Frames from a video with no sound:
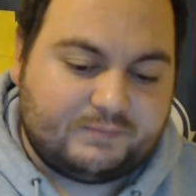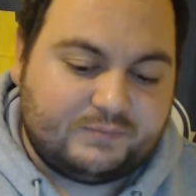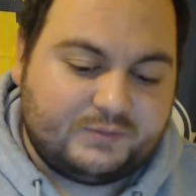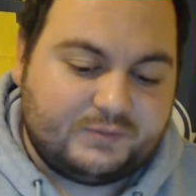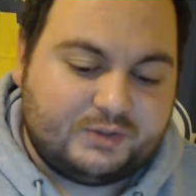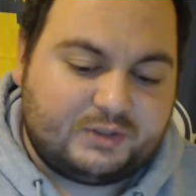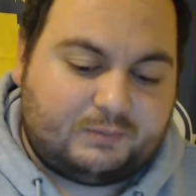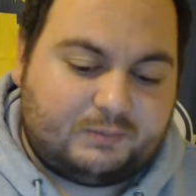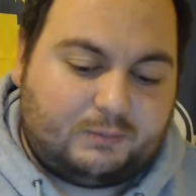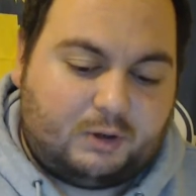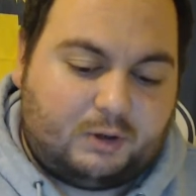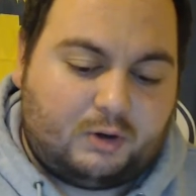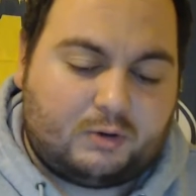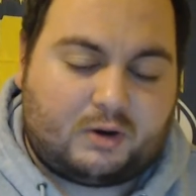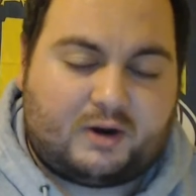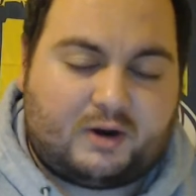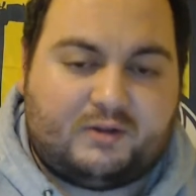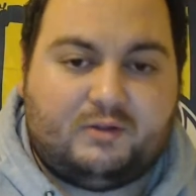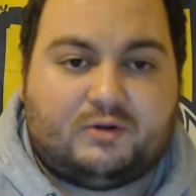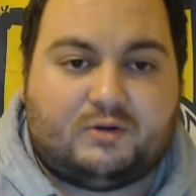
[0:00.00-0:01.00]
the more
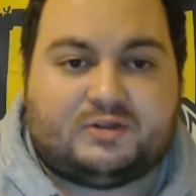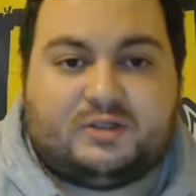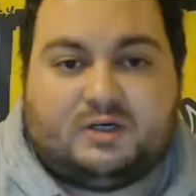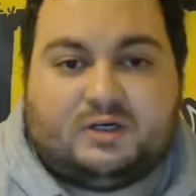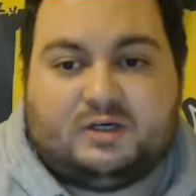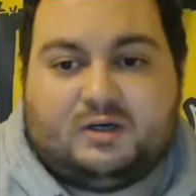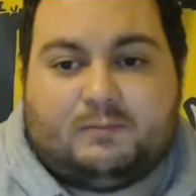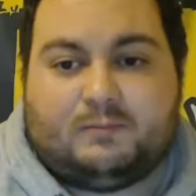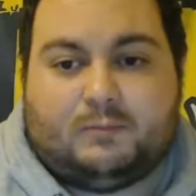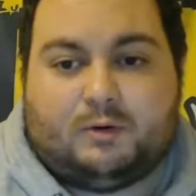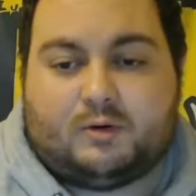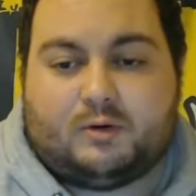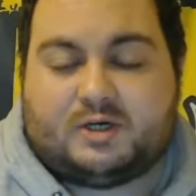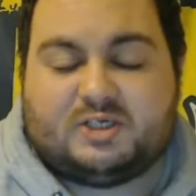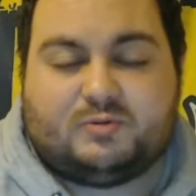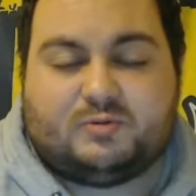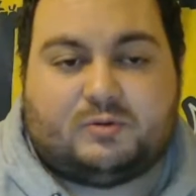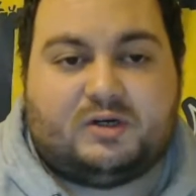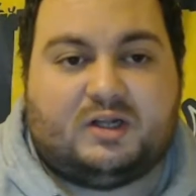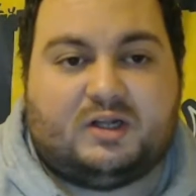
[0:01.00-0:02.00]
I looked at it, the more I
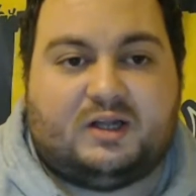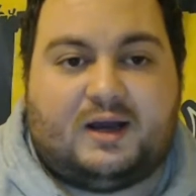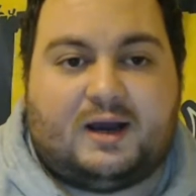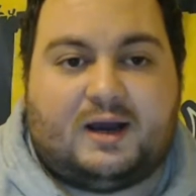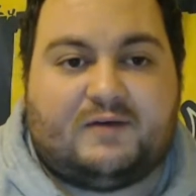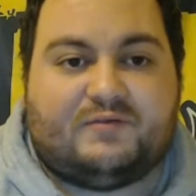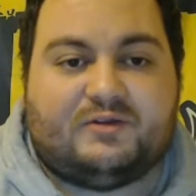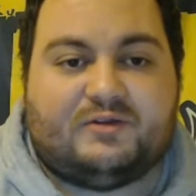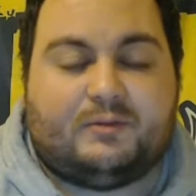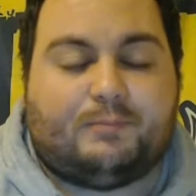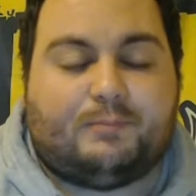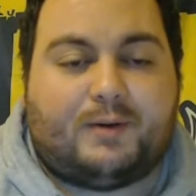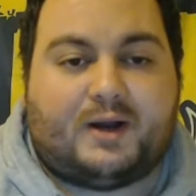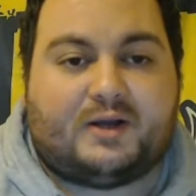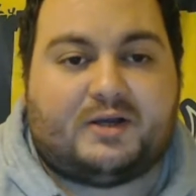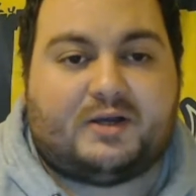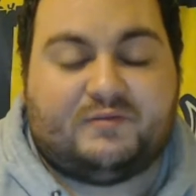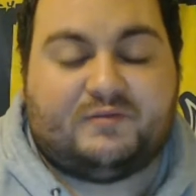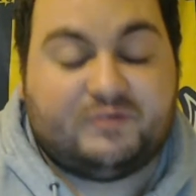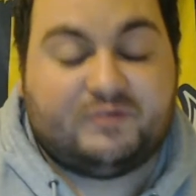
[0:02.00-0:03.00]
just want to laugh at the
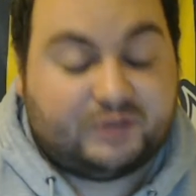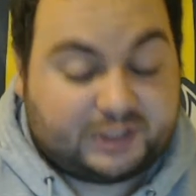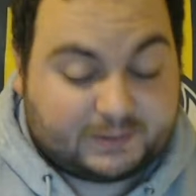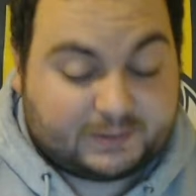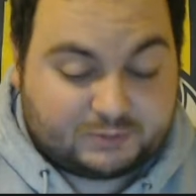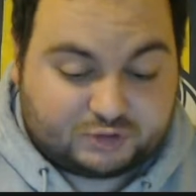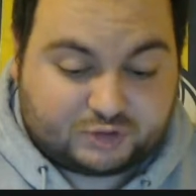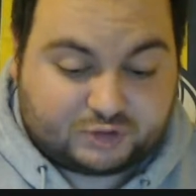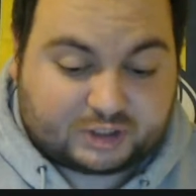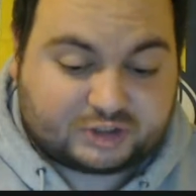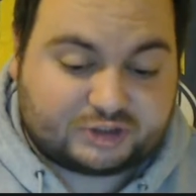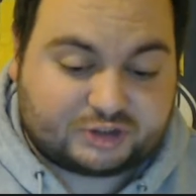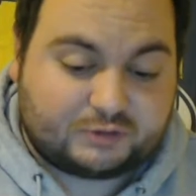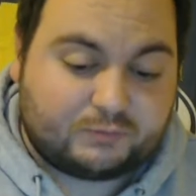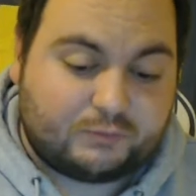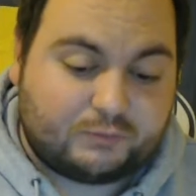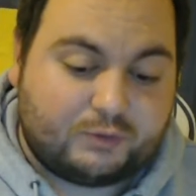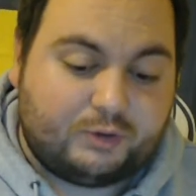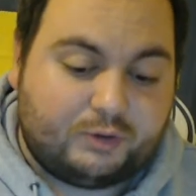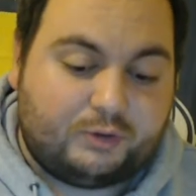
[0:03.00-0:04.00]
bunker for the obstruction
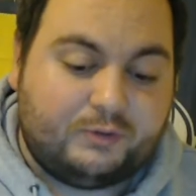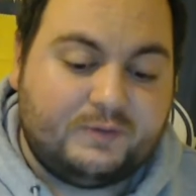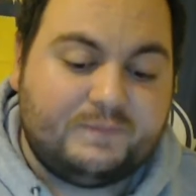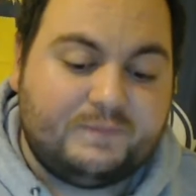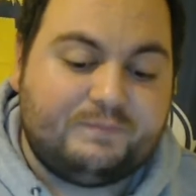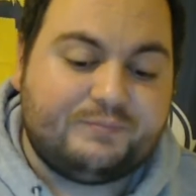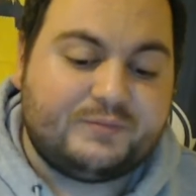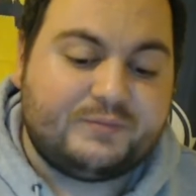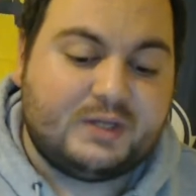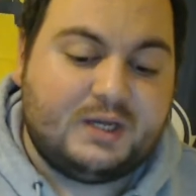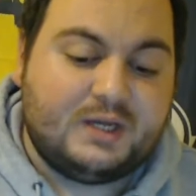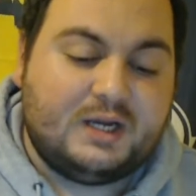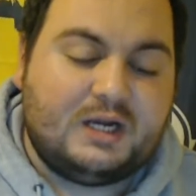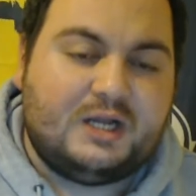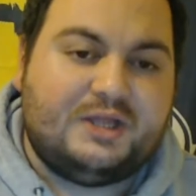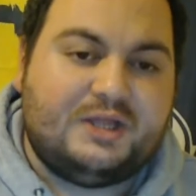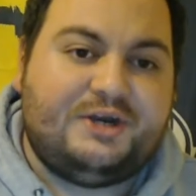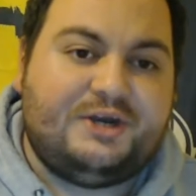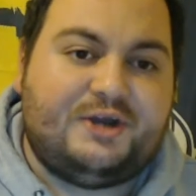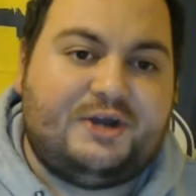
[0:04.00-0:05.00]
rule.
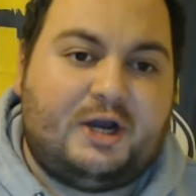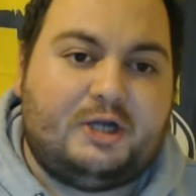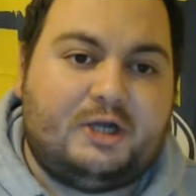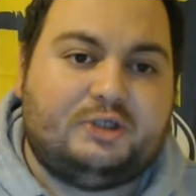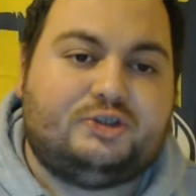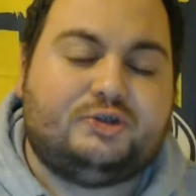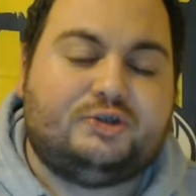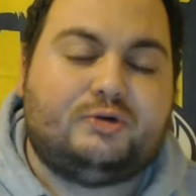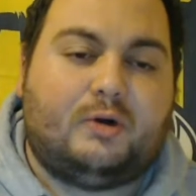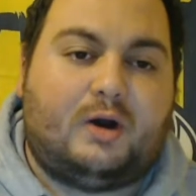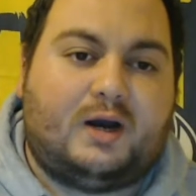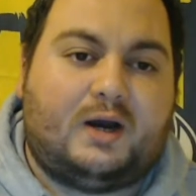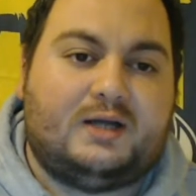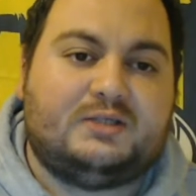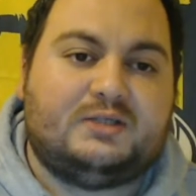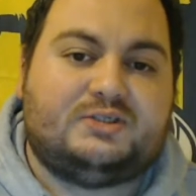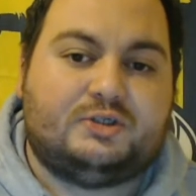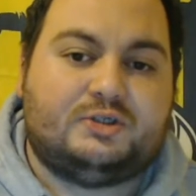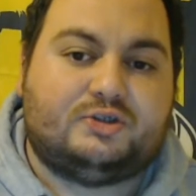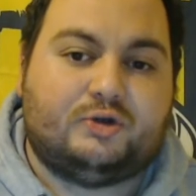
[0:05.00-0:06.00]
The no try
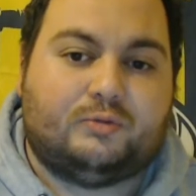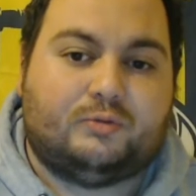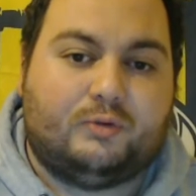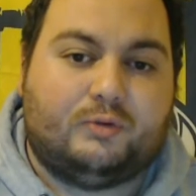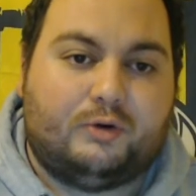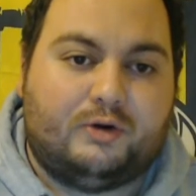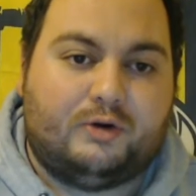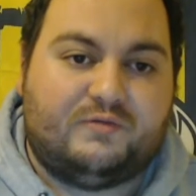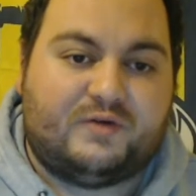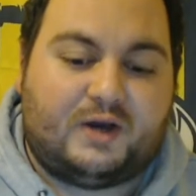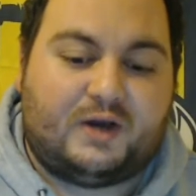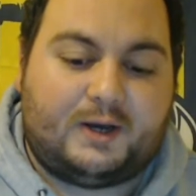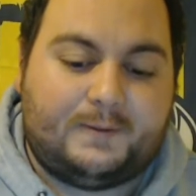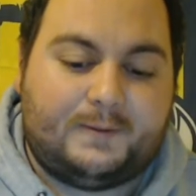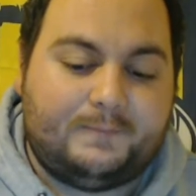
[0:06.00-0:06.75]
to Taruva.